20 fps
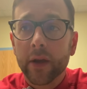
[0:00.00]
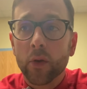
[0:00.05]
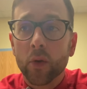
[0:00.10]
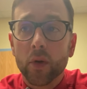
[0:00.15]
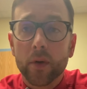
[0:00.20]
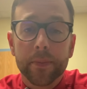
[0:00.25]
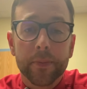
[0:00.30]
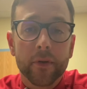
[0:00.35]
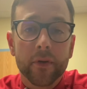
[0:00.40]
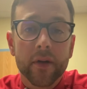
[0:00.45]

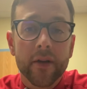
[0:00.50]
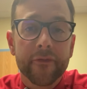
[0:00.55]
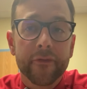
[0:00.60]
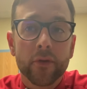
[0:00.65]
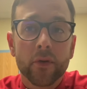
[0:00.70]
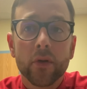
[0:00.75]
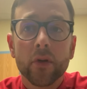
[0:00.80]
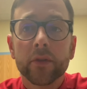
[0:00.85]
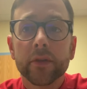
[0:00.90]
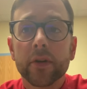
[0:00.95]
or
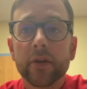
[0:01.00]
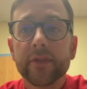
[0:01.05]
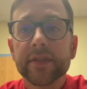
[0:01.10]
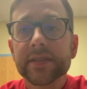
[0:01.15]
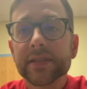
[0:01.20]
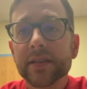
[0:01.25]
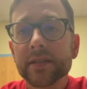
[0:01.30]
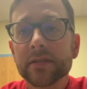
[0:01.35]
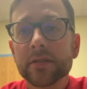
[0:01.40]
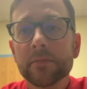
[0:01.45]
peripheral
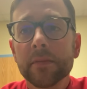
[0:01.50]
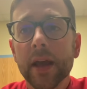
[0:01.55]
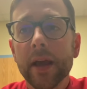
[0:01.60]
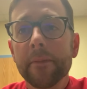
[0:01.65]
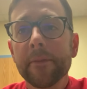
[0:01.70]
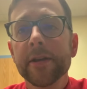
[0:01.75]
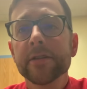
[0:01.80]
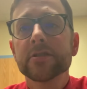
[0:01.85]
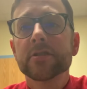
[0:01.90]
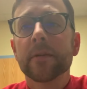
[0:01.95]
nervous system
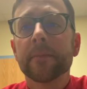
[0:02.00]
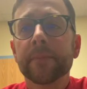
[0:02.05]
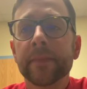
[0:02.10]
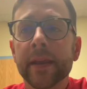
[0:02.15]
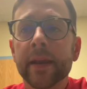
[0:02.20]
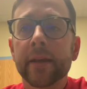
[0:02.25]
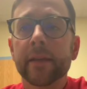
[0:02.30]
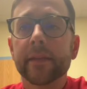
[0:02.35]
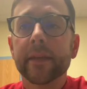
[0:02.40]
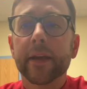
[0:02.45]
damage.
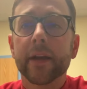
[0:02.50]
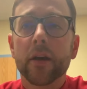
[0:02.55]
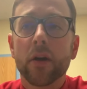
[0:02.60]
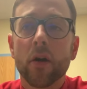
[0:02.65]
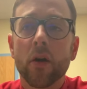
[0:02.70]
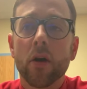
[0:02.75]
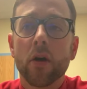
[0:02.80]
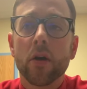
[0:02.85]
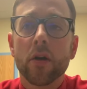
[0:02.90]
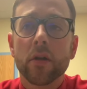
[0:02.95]
There
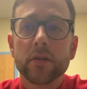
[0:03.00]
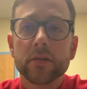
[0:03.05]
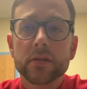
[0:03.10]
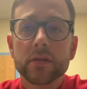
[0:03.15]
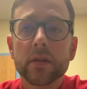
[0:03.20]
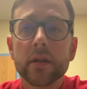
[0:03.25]
are